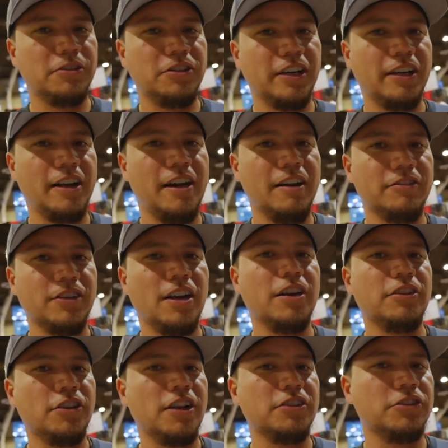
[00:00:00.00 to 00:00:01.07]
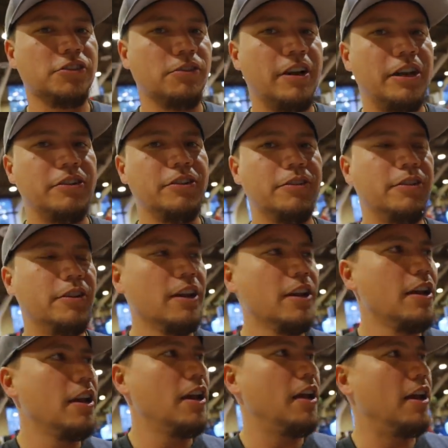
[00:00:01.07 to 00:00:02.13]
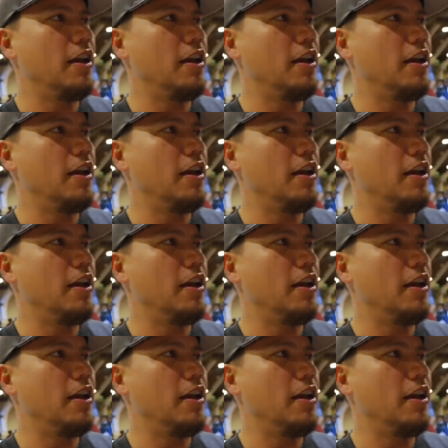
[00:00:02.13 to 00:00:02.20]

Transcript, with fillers: check it out. Jo Josh is a great dude. All right,